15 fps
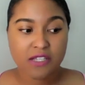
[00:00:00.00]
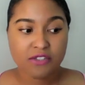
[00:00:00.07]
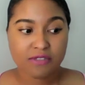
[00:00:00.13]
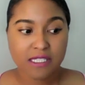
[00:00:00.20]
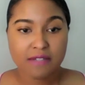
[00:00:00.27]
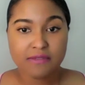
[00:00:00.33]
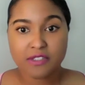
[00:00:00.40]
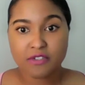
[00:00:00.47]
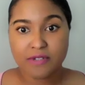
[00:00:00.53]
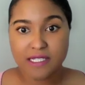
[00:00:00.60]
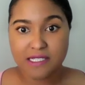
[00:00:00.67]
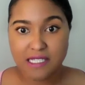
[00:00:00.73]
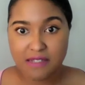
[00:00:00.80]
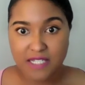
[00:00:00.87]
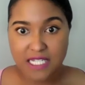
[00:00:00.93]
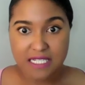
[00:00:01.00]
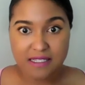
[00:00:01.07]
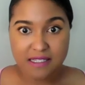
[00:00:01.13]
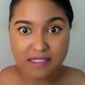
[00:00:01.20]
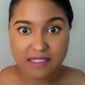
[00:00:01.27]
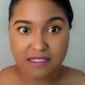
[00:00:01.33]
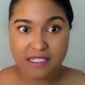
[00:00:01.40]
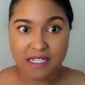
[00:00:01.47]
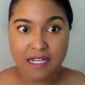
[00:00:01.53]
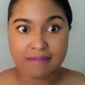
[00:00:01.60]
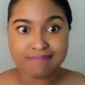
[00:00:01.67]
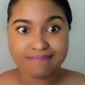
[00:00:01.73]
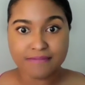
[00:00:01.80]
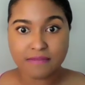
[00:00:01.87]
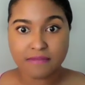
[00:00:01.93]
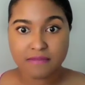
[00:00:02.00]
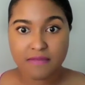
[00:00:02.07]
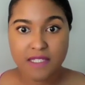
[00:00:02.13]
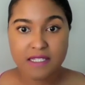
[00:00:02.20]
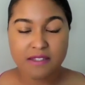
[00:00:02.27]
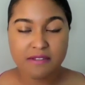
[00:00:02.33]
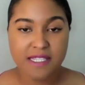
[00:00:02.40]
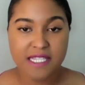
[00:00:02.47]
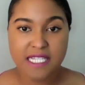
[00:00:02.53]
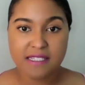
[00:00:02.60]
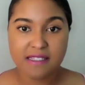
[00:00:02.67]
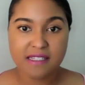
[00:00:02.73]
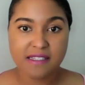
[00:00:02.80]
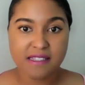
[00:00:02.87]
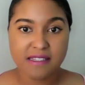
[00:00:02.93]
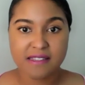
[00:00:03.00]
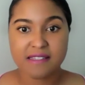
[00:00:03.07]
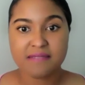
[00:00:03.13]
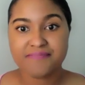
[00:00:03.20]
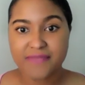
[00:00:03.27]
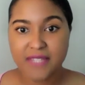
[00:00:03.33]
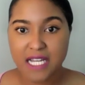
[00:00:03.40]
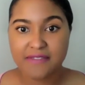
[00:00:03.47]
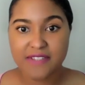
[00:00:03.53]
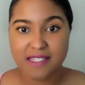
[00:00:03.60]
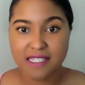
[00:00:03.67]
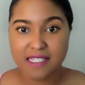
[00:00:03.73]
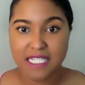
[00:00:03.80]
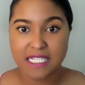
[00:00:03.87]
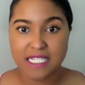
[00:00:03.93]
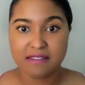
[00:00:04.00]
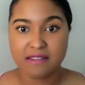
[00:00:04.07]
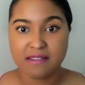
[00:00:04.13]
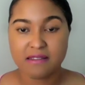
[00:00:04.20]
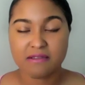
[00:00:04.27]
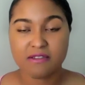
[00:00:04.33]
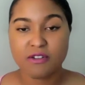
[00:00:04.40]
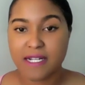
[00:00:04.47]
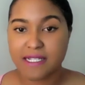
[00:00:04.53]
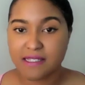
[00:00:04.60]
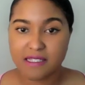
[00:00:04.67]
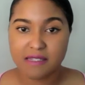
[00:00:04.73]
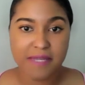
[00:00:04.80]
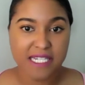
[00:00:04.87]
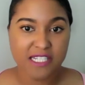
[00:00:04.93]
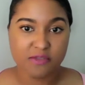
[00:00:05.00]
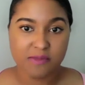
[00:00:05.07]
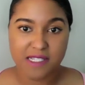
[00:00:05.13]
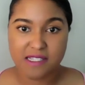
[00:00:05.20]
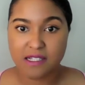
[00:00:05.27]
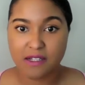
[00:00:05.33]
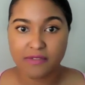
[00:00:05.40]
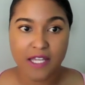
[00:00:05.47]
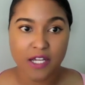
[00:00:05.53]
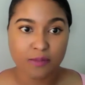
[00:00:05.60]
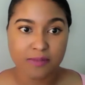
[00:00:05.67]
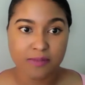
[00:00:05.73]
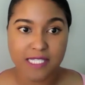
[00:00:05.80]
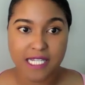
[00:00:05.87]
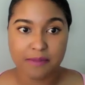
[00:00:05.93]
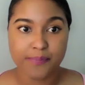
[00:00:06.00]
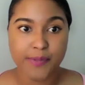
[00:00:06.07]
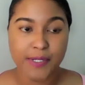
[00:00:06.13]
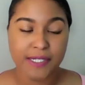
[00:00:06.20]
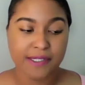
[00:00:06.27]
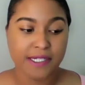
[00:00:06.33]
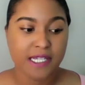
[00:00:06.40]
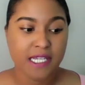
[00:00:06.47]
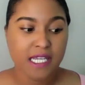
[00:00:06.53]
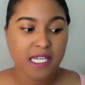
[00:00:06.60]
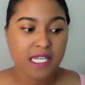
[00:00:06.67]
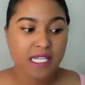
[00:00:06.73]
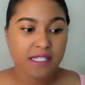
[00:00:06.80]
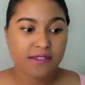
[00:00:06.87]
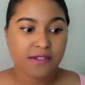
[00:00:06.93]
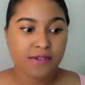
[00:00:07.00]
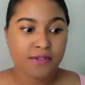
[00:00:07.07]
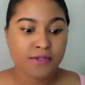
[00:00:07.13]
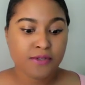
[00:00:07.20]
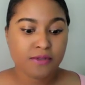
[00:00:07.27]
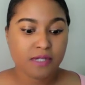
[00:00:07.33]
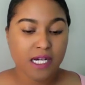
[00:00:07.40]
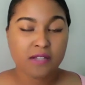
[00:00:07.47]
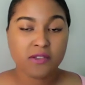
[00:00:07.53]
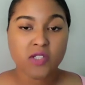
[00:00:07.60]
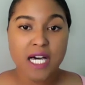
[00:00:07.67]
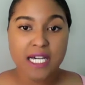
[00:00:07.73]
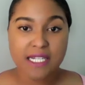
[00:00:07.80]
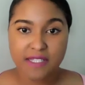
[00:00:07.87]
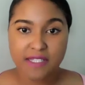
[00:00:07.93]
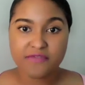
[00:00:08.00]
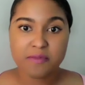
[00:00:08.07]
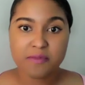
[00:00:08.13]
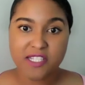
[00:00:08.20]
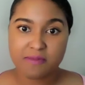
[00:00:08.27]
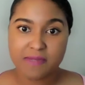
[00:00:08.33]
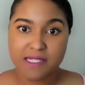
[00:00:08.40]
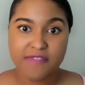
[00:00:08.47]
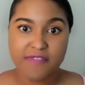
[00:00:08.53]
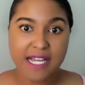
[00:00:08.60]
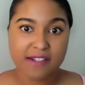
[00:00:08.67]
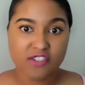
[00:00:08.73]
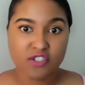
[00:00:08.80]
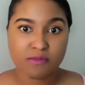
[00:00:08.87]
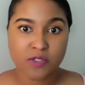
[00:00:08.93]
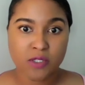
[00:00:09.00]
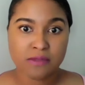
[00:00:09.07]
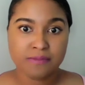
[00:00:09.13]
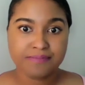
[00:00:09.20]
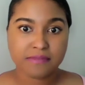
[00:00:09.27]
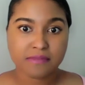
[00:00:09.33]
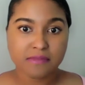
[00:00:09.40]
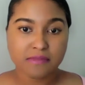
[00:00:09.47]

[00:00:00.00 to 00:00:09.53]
your level of creativity is at the top. So in this is obviously a crisis management self-help type book. So a lot of the information was factual,